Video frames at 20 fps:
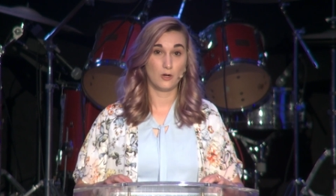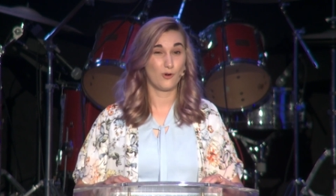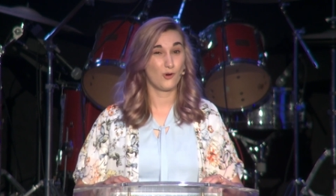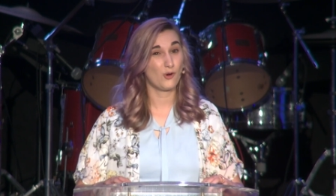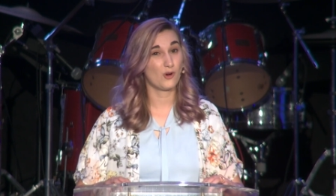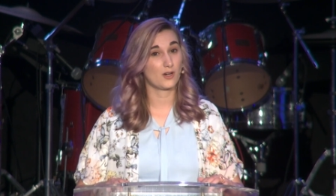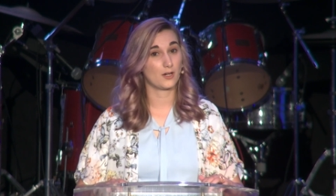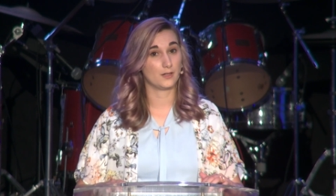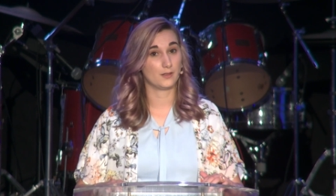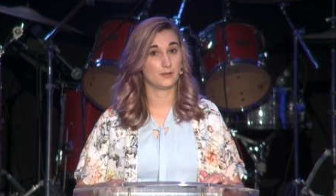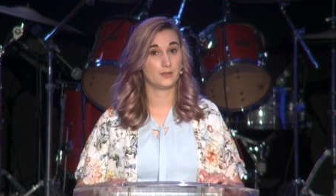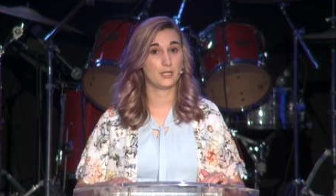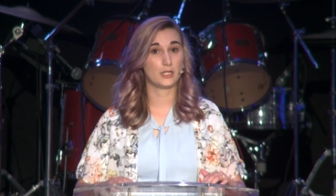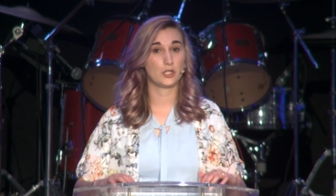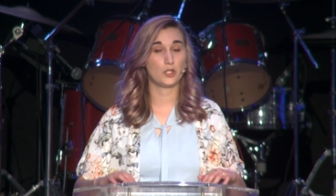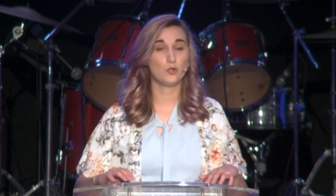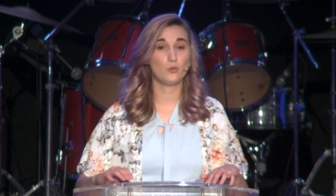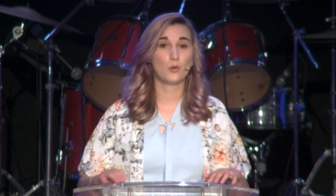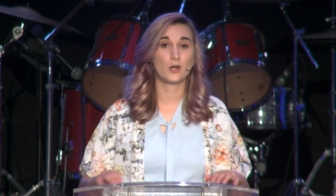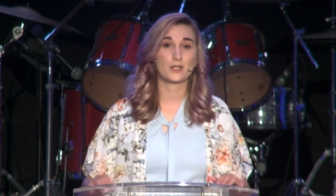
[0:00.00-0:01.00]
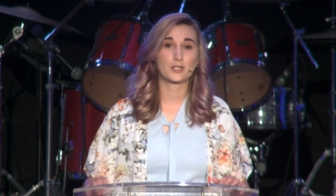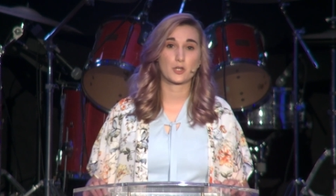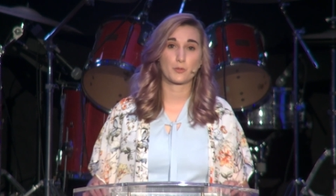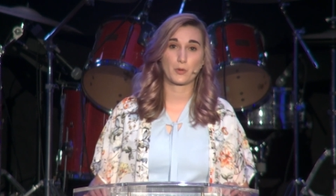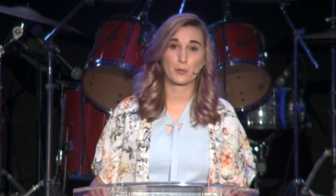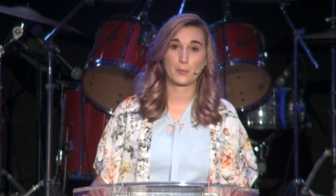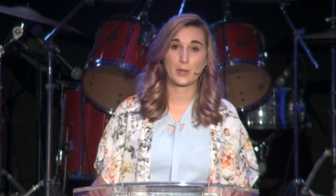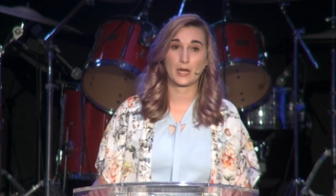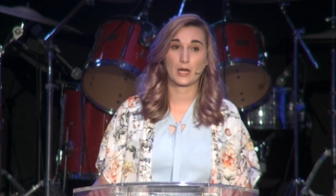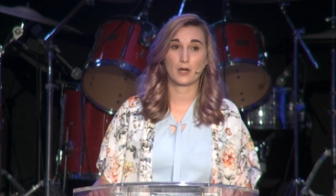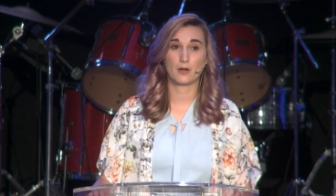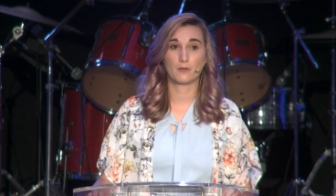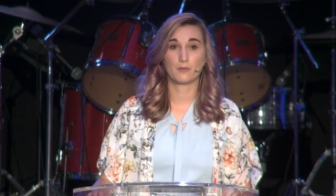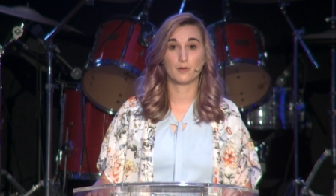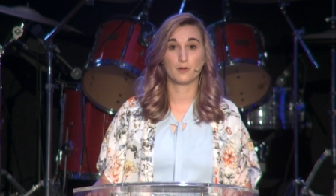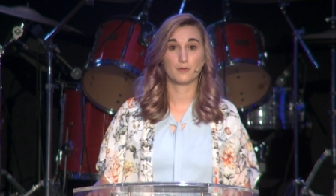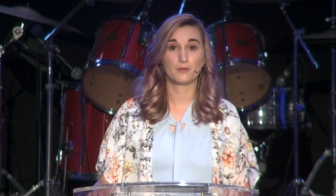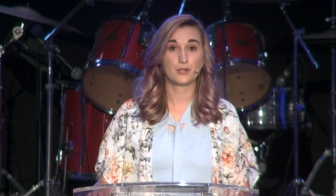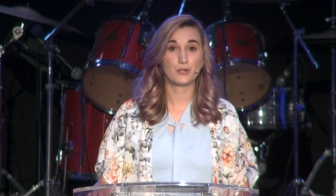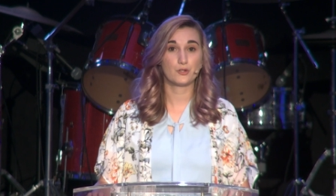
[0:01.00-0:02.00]
or that you want to prepare
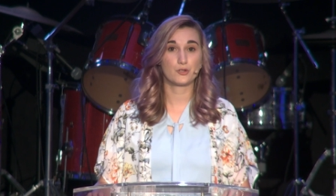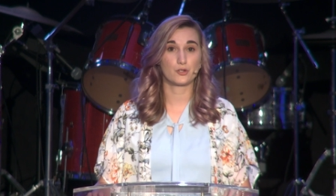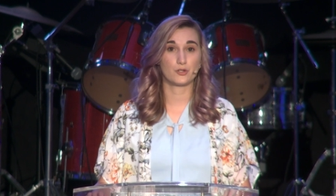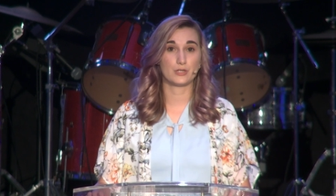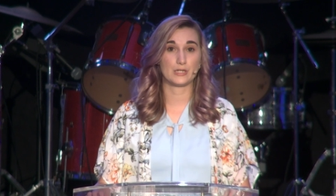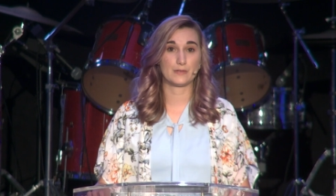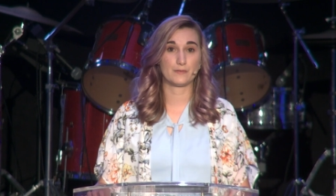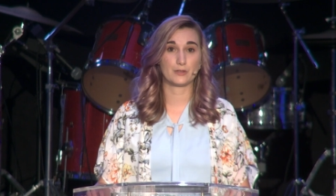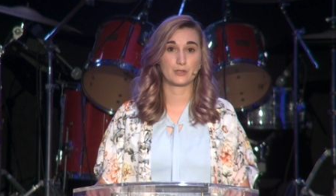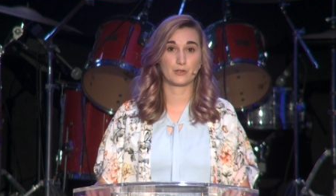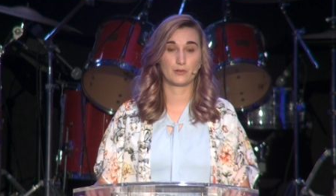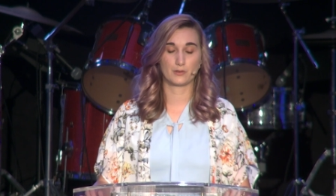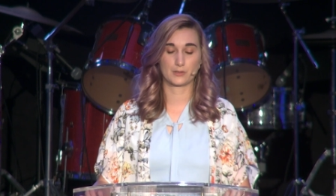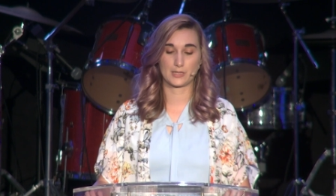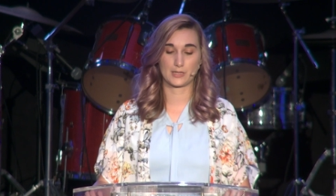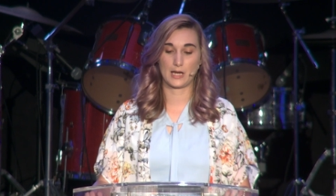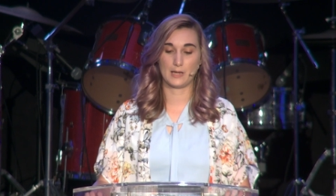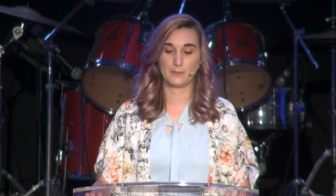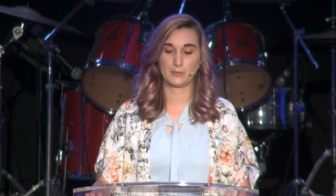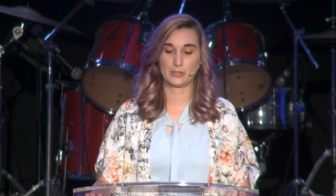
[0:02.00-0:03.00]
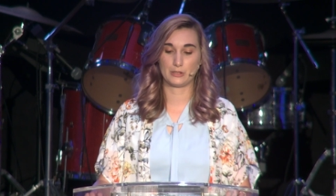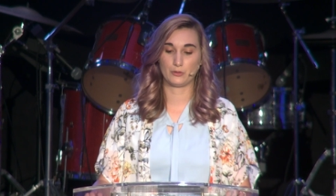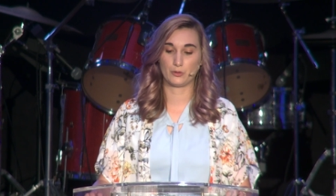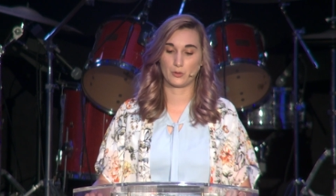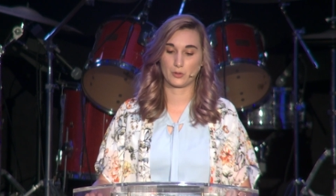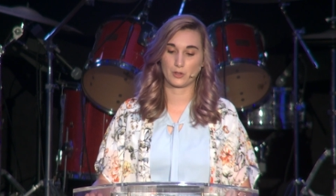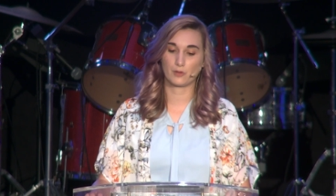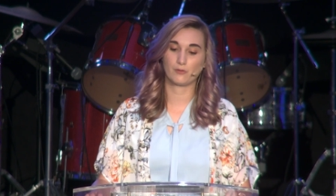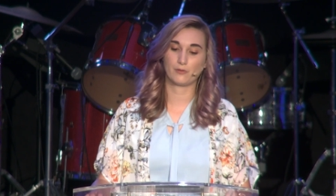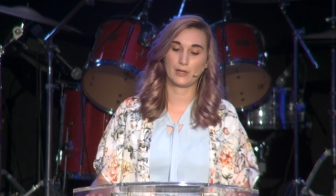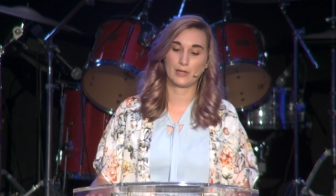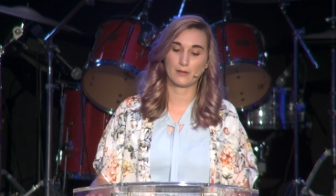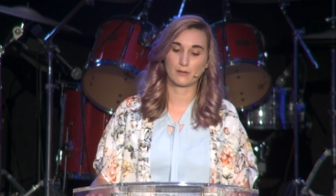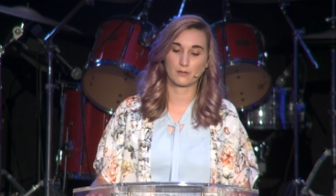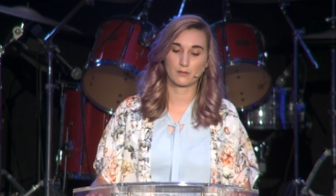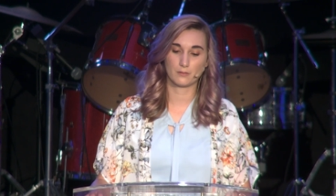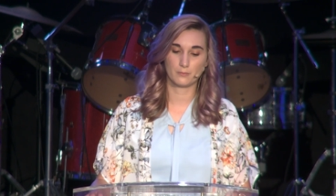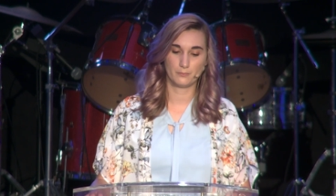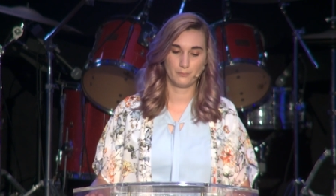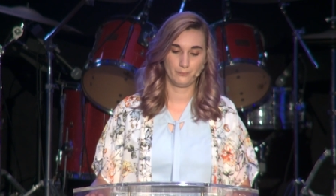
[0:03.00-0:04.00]
for future difficult times and grow your
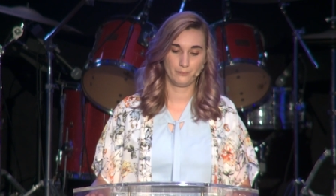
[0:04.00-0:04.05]
faith.